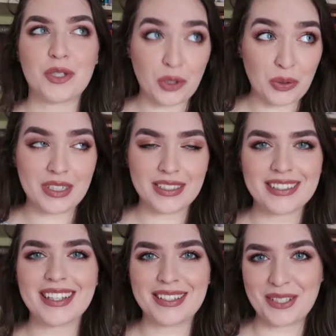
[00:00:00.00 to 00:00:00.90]

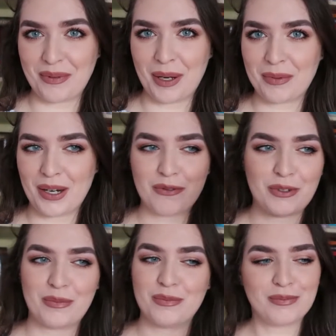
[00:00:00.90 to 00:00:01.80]
drilled into my brain
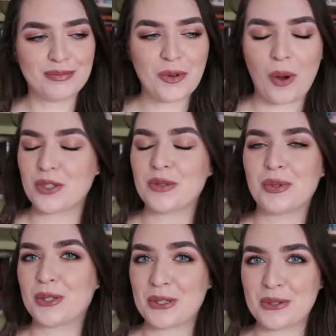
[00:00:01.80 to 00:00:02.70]
from watching
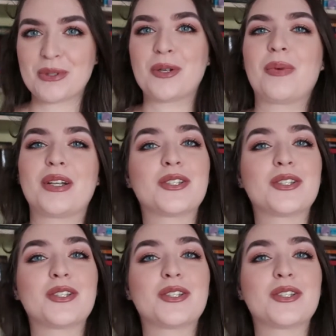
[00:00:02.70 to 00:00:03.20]
book 2 so much.